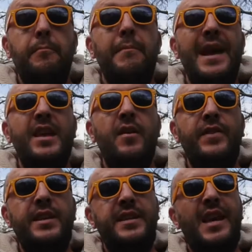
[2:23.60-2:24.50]
Many
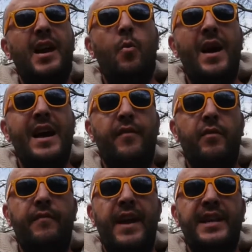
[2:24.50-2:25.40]
of the DIY
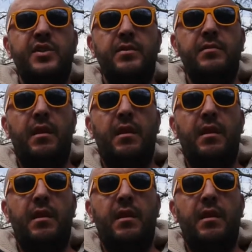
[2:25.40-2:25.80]
conversions